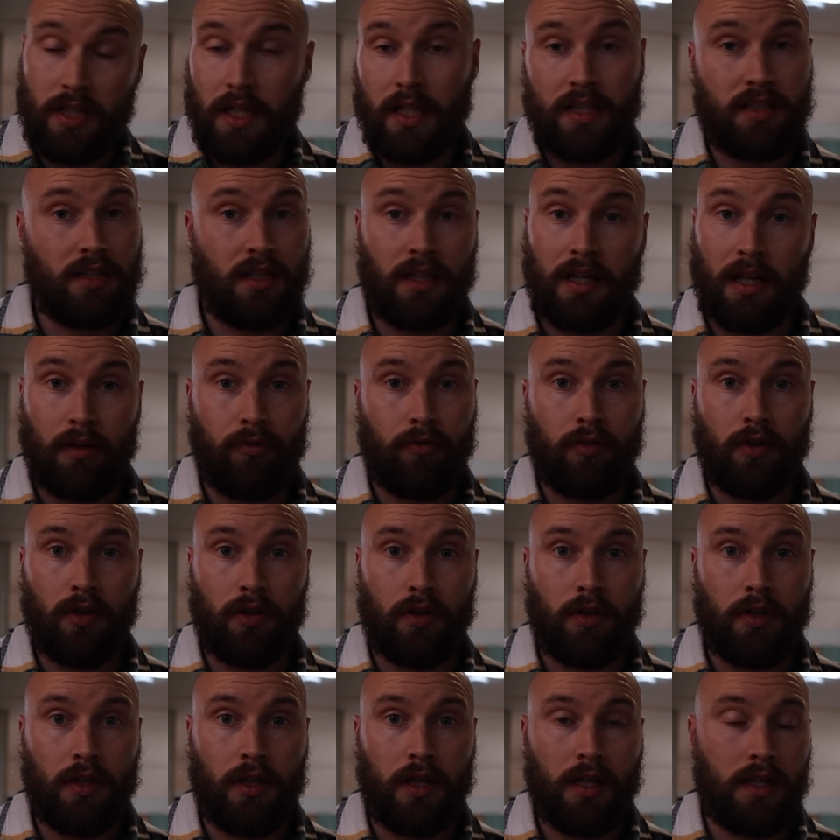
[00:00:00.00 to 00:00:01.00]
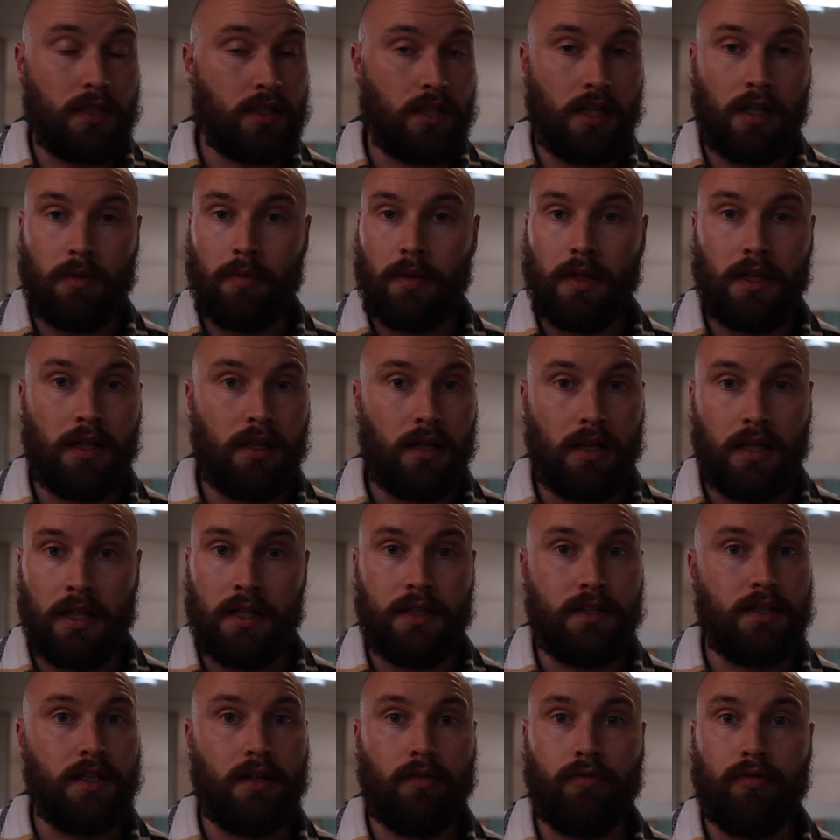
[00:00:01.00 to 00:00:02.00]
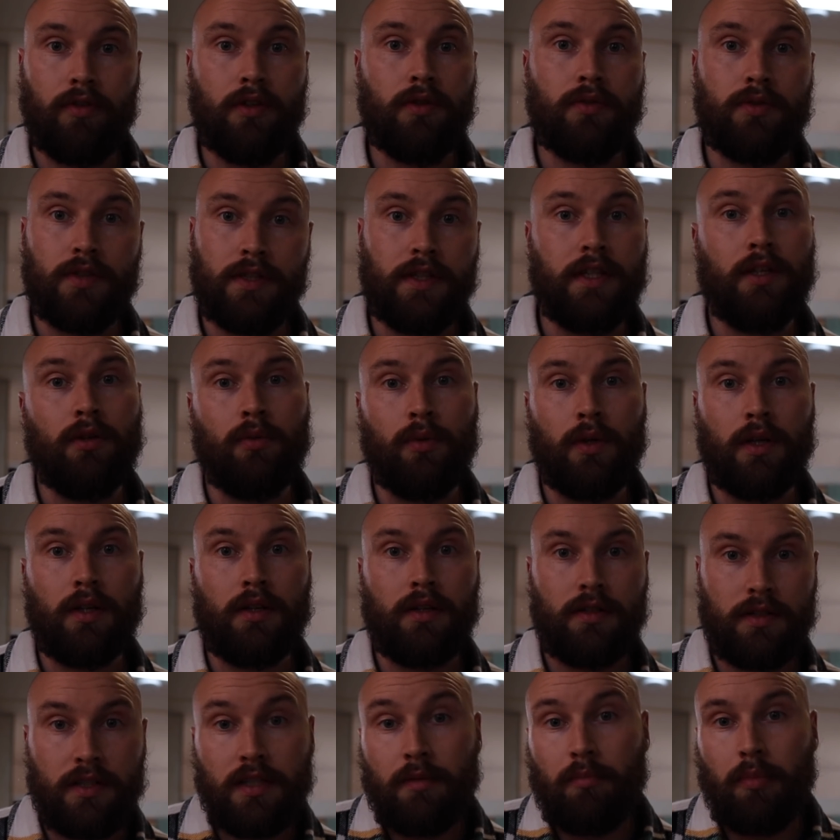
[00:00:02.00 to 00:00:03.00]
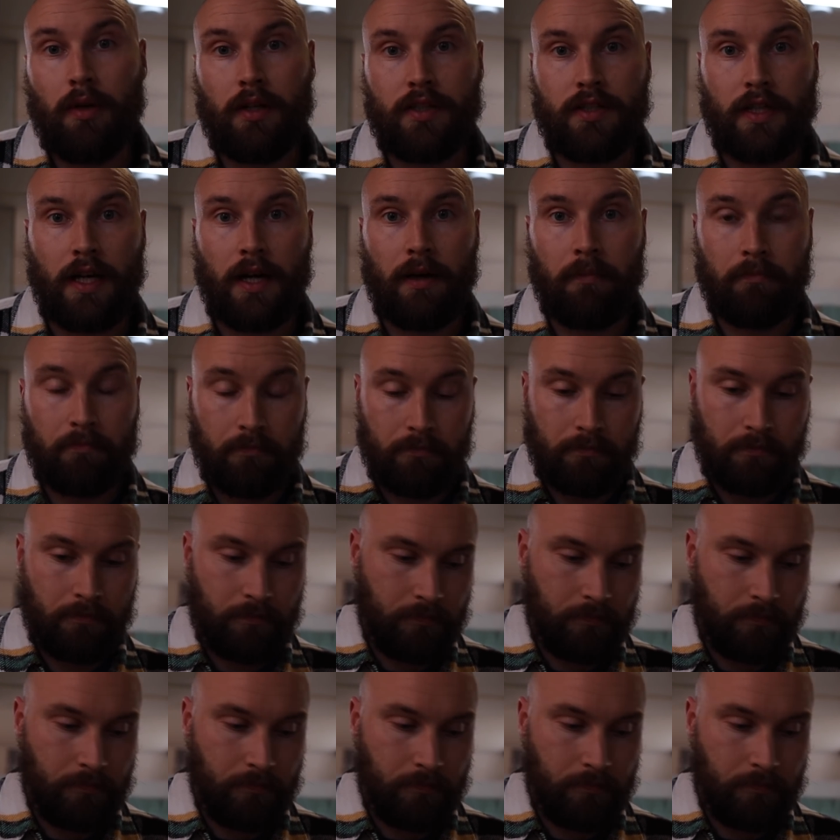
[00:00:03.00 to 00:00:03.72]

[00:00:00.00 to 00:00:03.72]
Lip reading: it's less significant, it's going to be easier for you to deal with. Simple as that.